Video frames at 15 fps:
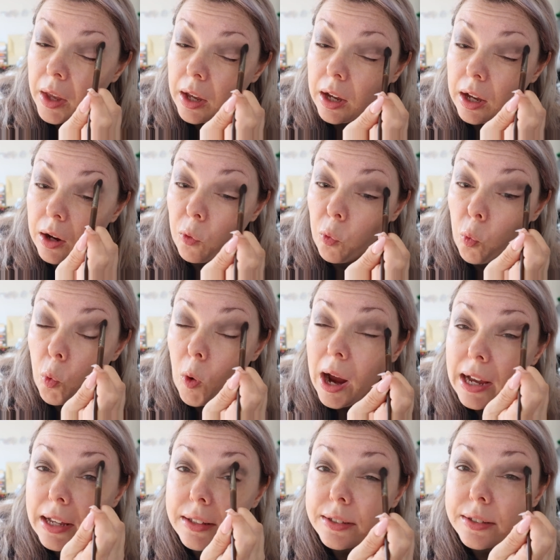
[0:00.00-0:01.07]

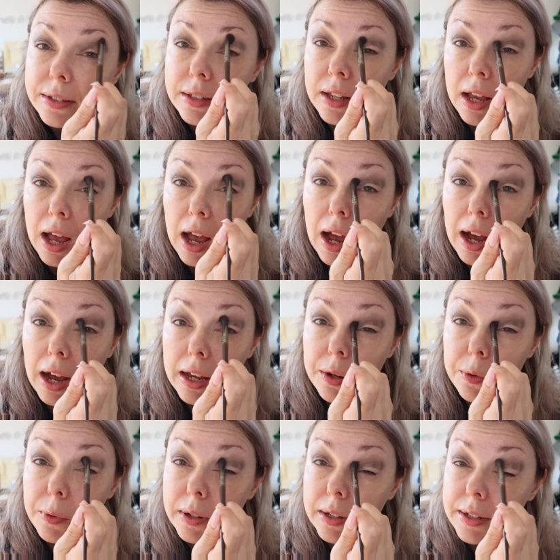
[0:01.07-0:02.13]
Once I
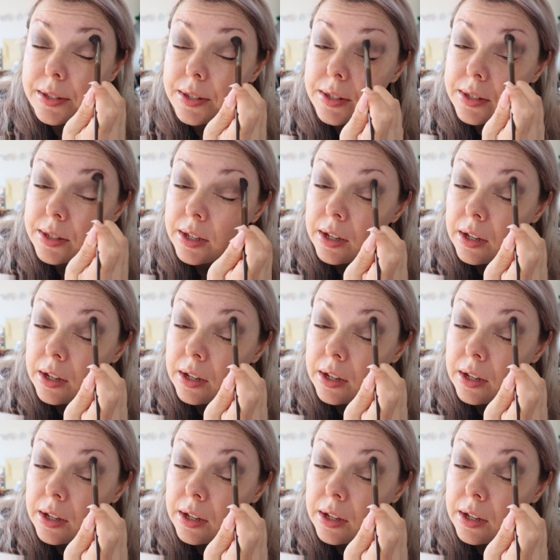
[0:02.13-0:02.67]
was